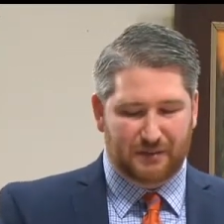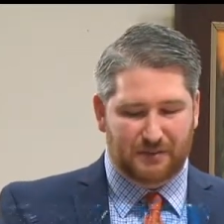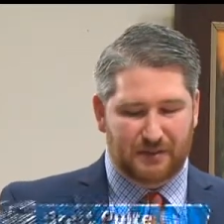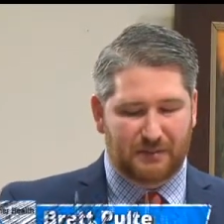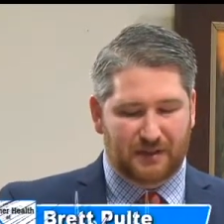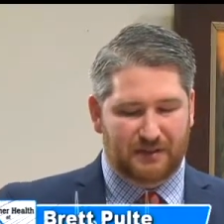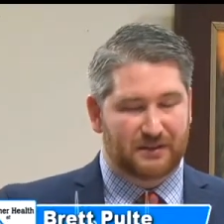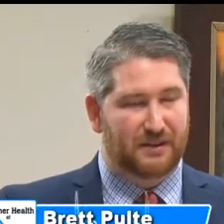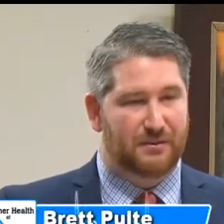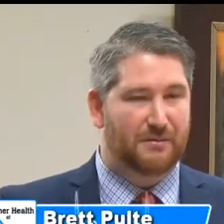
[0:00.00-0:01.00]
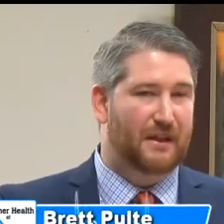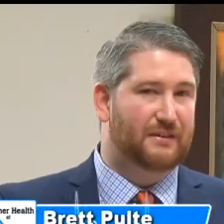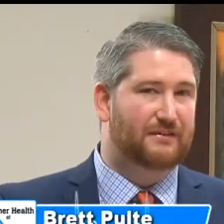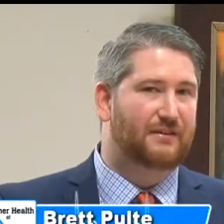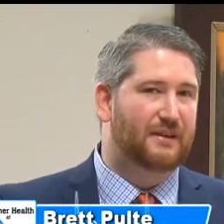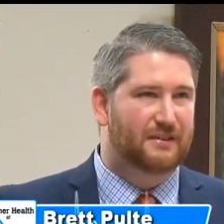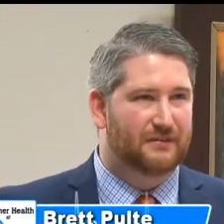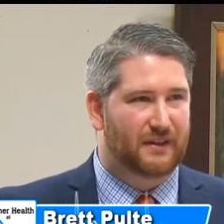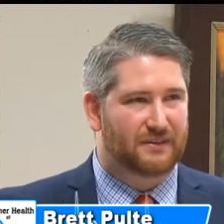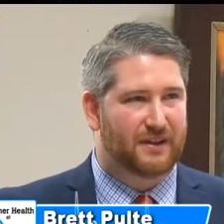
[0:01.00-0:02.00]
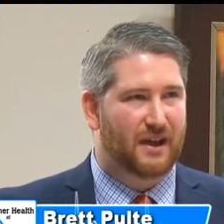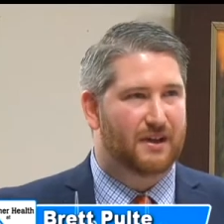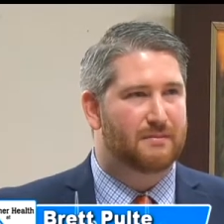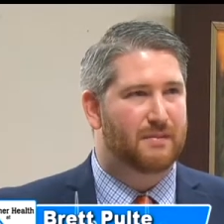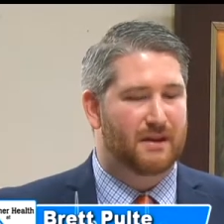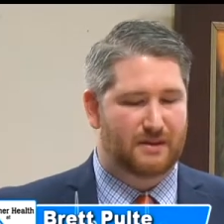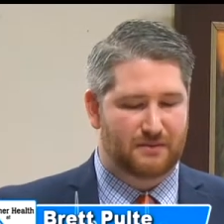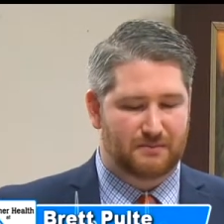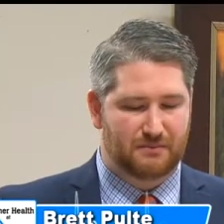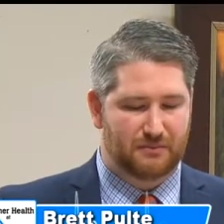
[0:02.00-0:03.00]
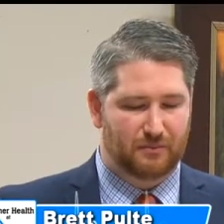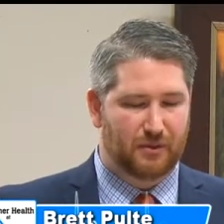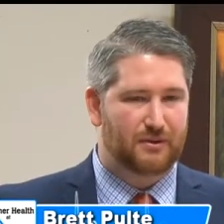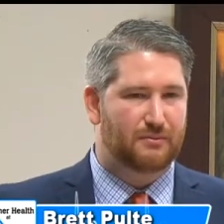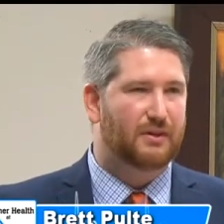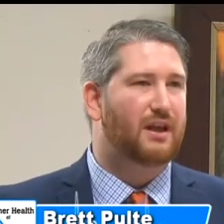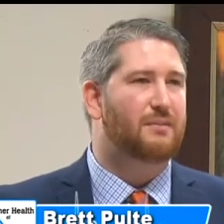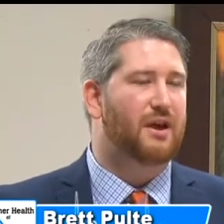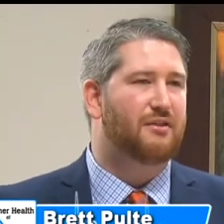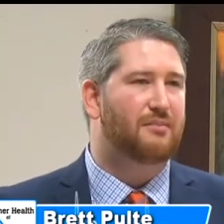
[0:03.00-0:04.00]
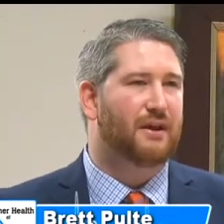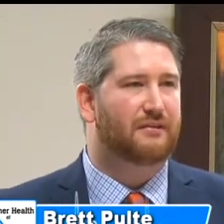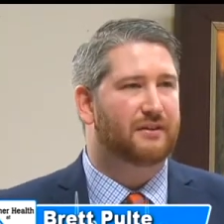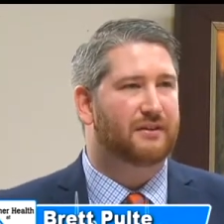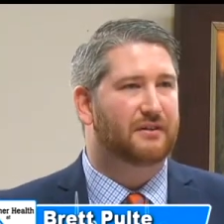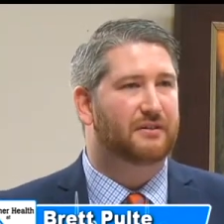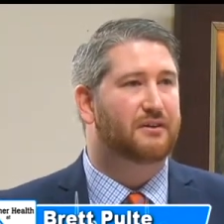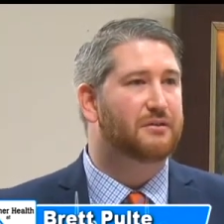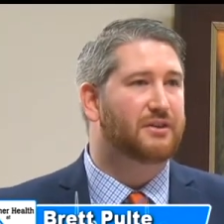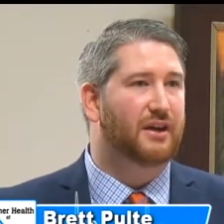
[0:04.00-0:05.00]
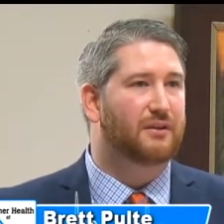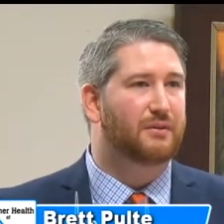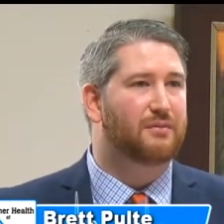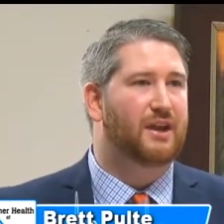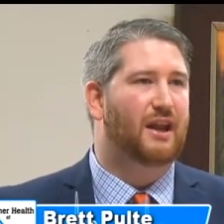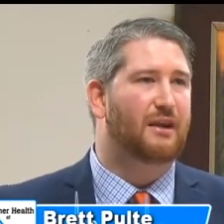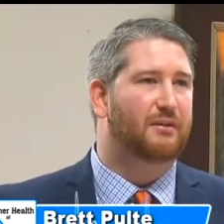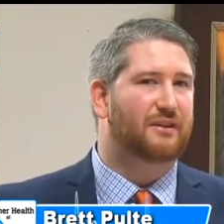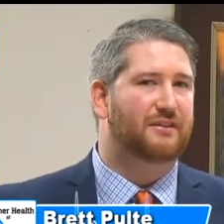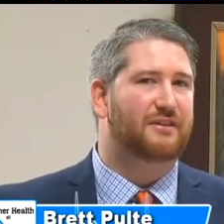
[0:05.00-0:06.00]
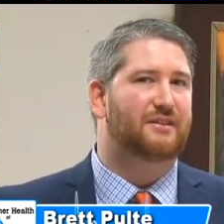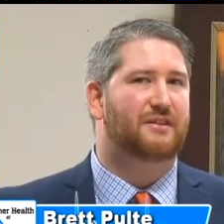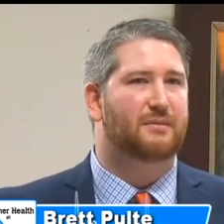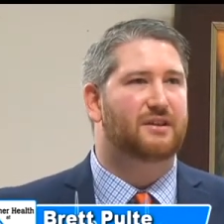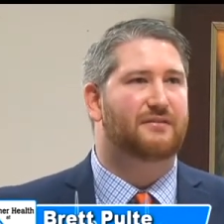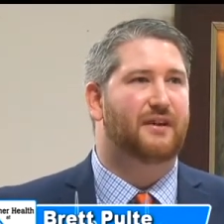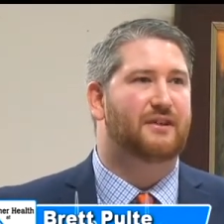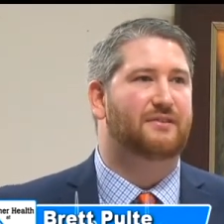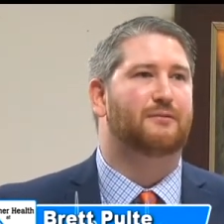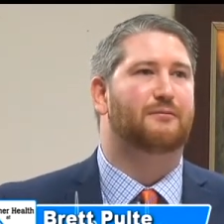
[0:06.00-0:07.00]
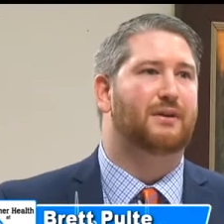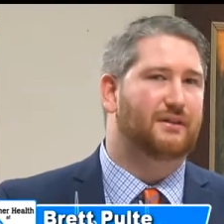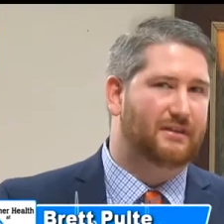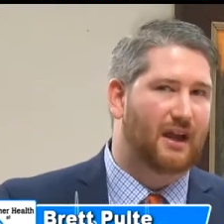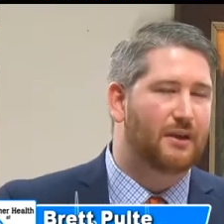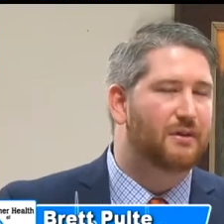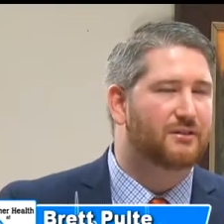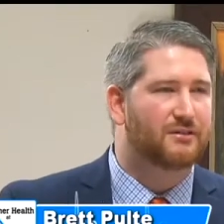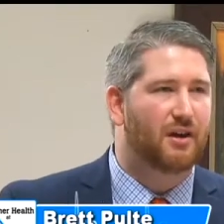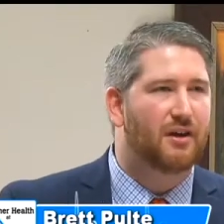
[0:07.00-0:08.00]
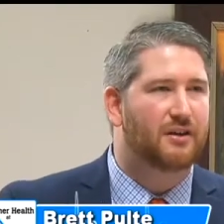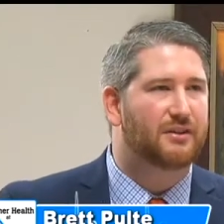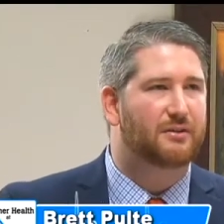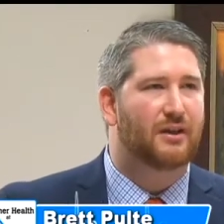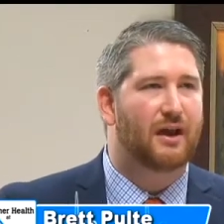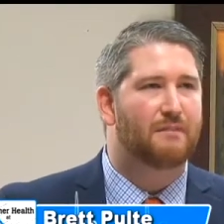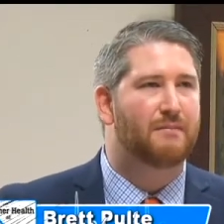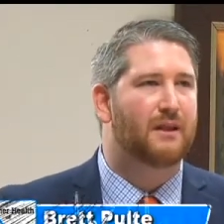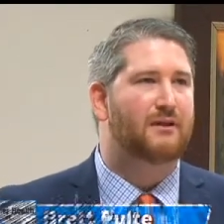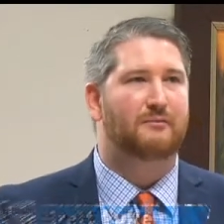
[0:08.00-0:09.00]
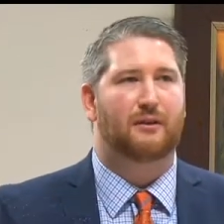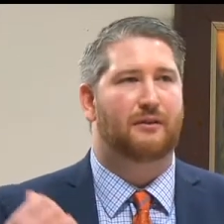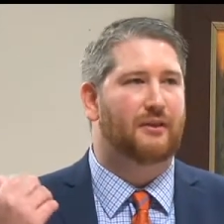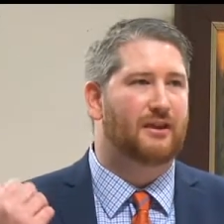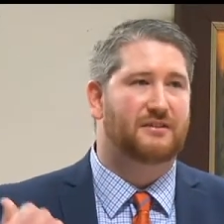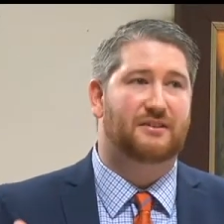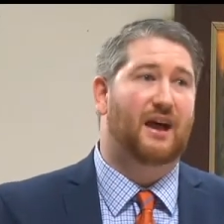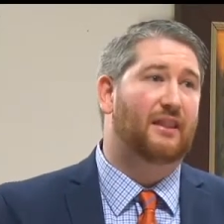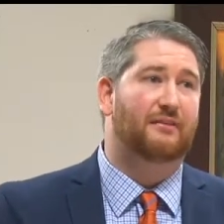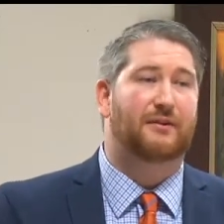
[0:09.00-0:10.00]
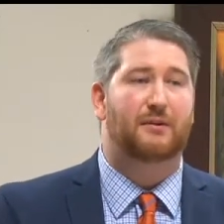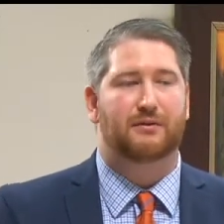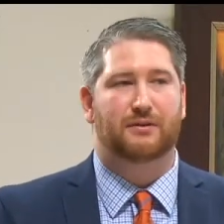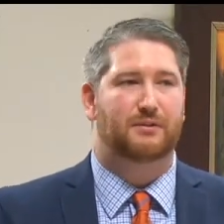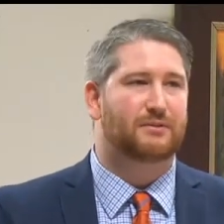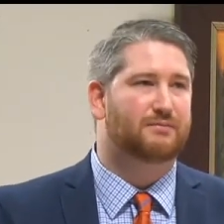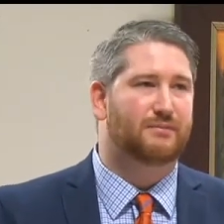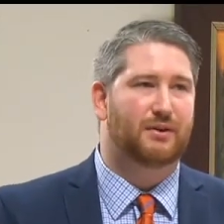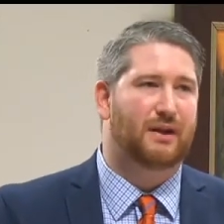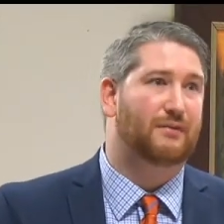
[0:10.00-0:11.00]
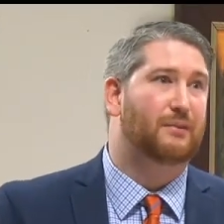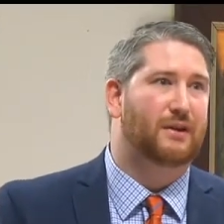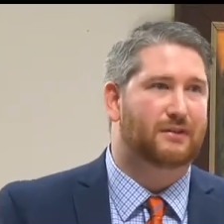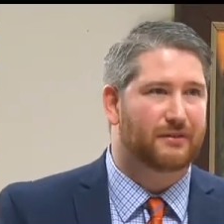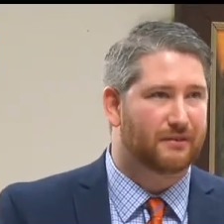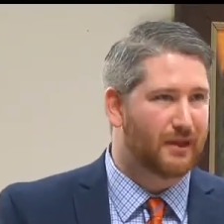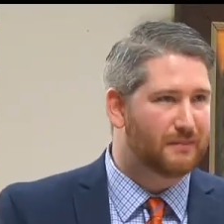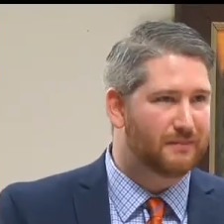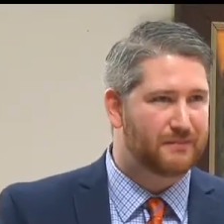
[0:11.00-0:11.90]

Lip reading: So you mentioned, having face-to-face time, and what type of health benefits are associated with being able to see someone's face in real time as you're talking to them rather than just on the phone or, having a picture of them?